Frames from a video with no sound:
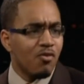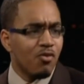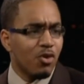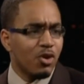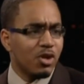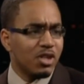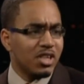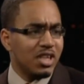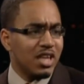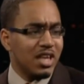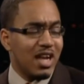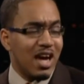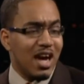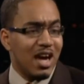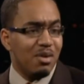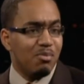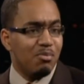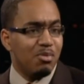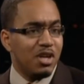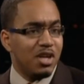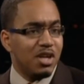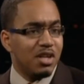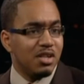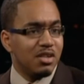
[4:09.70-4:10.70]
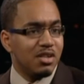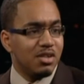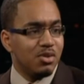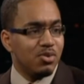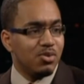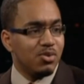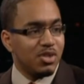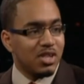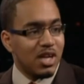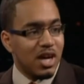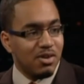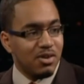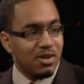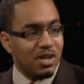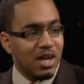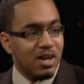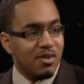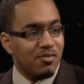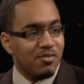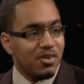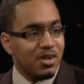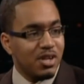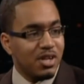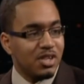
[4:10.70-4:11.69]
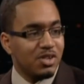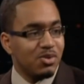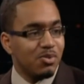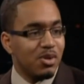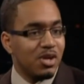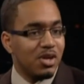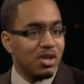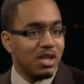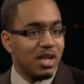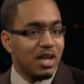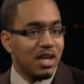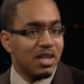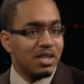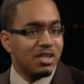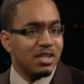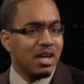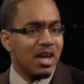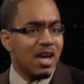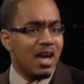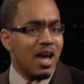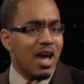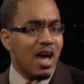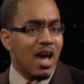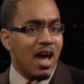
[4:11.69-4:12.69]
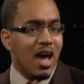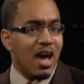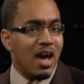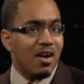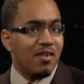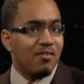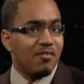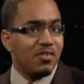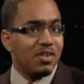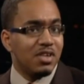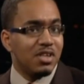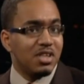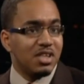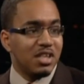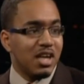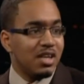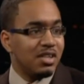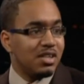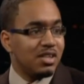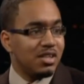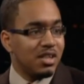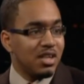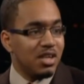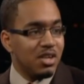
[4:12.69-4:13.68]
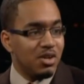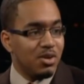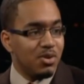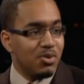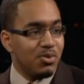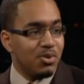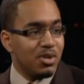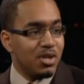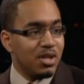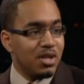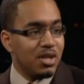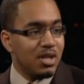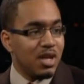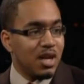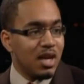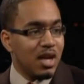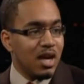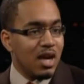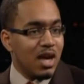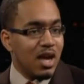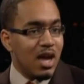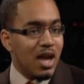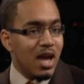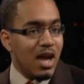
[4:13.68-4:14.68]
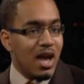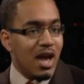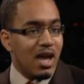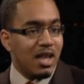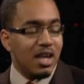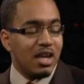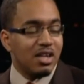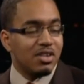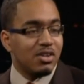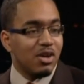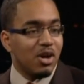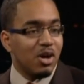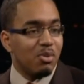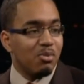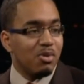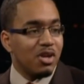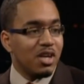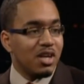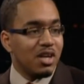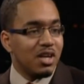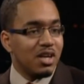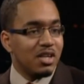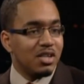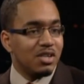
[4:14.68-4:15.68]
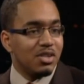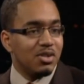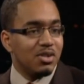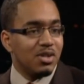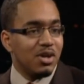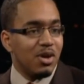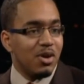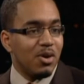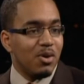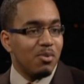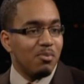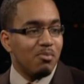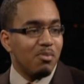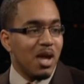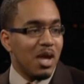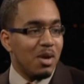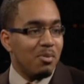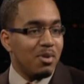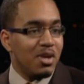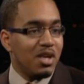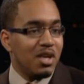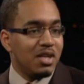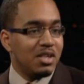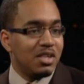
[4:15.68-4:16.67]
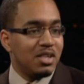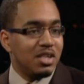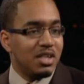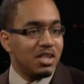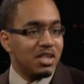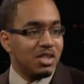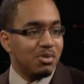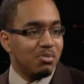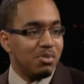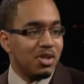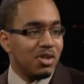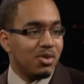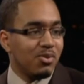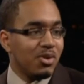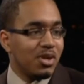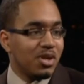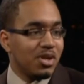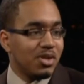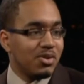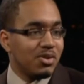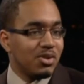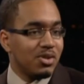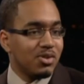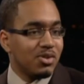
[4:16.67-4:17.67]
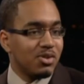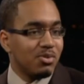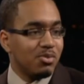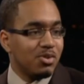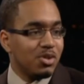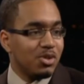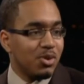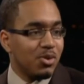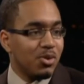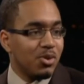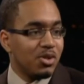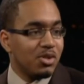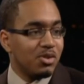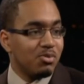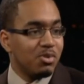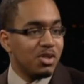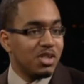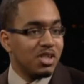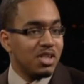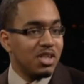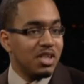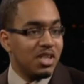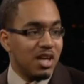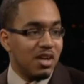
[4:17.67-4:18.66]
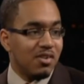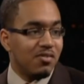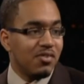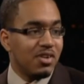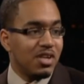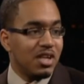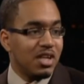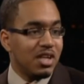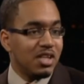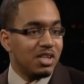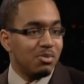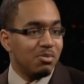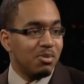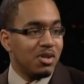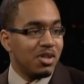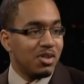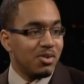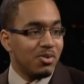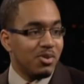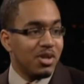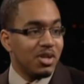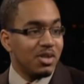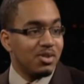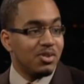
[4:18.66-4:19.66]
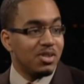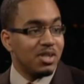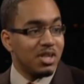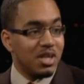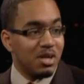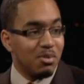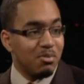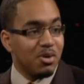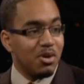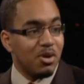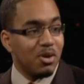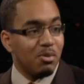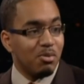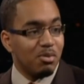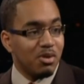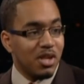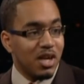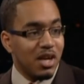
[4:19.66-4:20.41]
14, I'd been to South Africa as well as half the states in the Union. And that's all because, you know, maybe she didn't spend $300 on some Jordans, but she definitely did spend $300 to get me on a